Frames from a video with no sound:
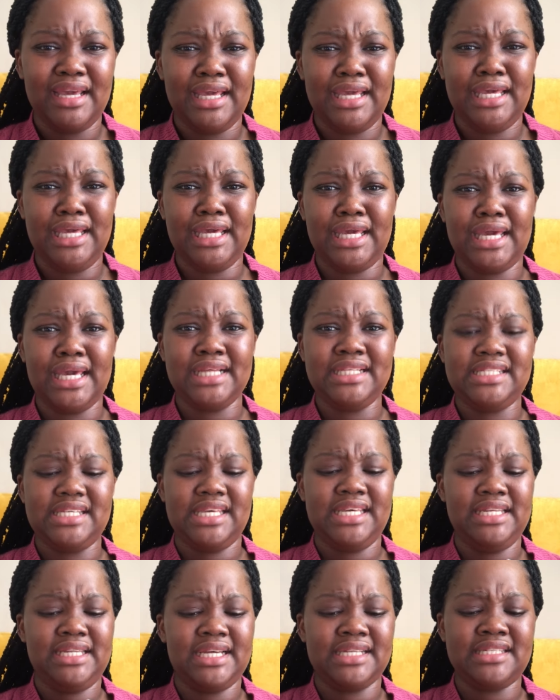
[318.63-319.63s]
he
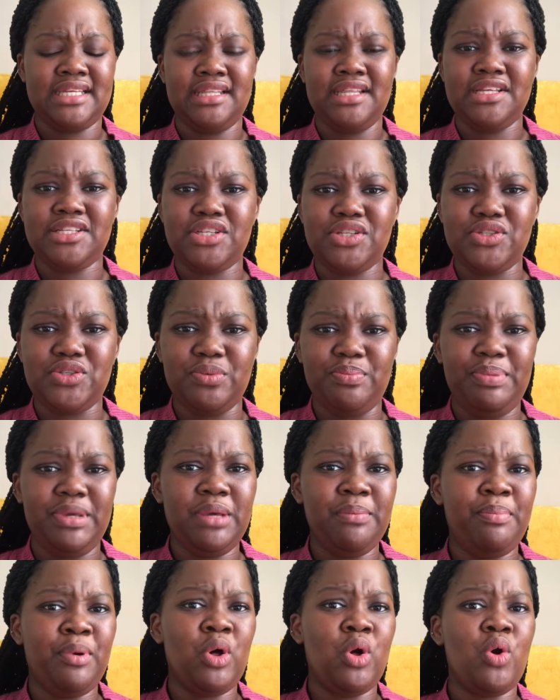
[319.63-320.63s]
doesn't listen to
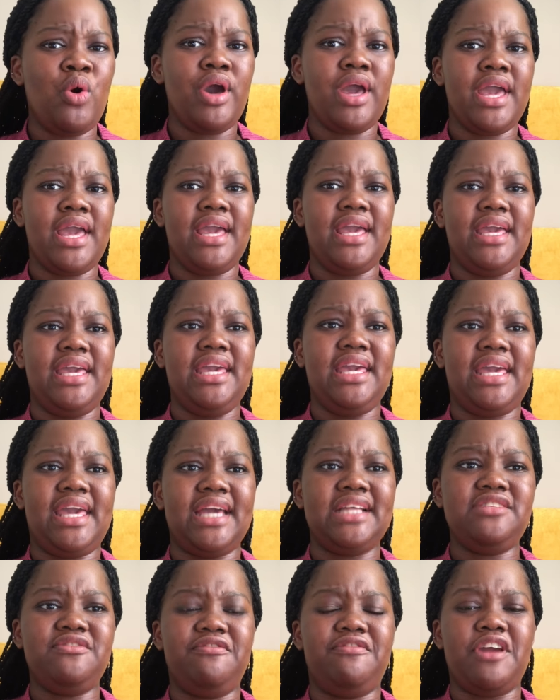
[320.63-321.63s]
people, he
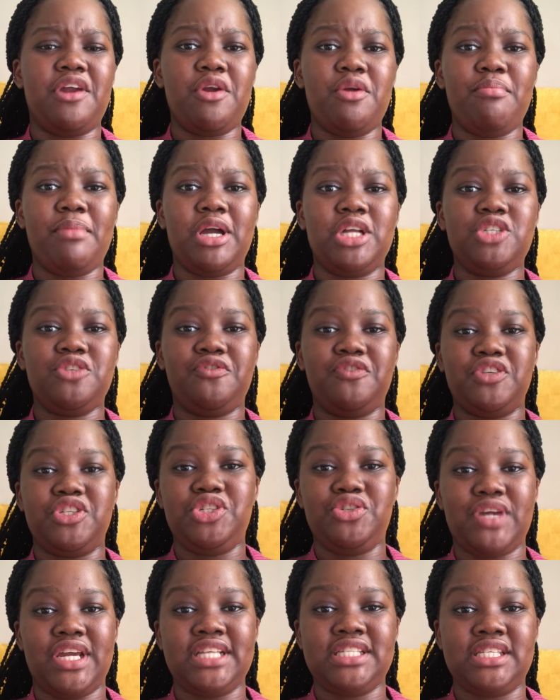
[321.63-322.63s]
gets very much
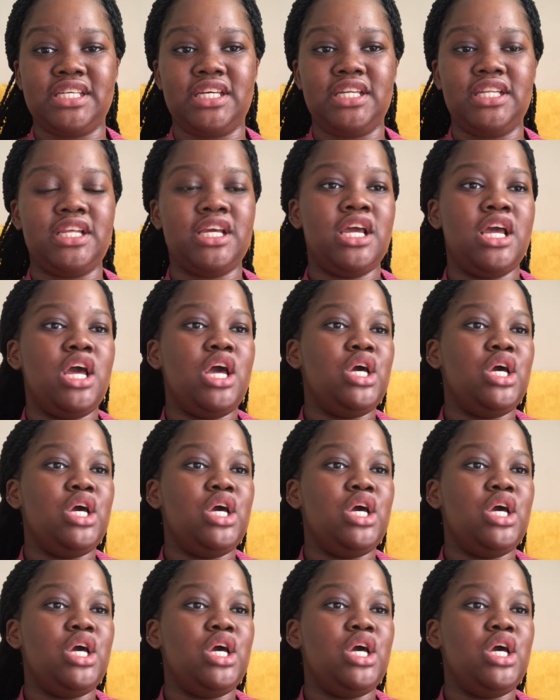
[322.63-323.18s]
frustrated.